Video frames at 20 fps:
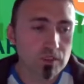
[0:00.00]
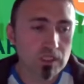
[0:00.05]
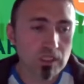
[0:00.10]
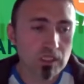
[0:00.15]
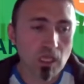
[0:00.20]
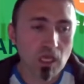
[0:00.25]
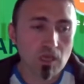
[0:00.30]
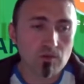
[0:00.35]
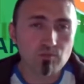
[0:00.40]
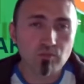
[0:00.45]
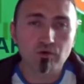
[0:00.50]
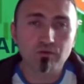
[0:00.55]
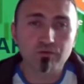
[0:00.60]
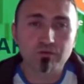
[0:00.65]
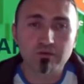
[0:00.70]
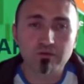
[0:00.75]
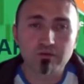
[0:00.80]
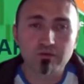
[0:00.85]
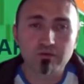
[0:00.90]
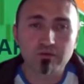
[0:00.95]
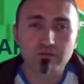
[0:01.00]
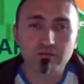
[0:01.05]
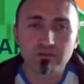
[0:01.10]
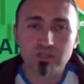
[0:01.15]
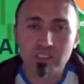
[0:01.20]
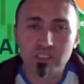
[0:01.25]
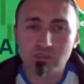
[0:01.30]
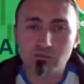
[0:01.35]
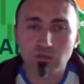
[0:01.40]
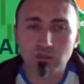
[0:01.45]
type of
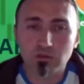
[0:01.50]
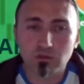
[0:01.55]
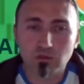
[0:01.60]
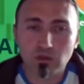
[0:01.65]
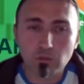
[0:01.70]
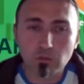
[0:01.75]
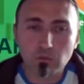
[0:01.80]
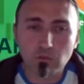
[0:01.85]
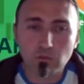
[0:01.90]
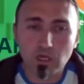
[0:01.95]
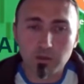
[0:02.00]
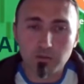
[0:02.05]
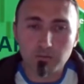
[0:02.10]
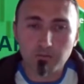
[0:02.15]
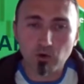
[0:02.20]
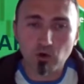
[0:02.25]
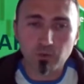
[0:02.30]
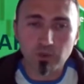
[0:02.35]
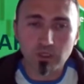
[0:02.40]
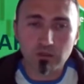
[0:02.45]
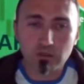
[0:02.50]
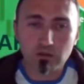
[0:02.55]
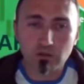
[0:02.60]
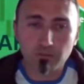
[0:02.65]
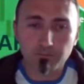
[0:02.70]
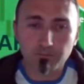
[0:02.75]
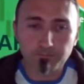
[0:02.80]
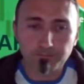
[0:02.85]
investment, in my opinion.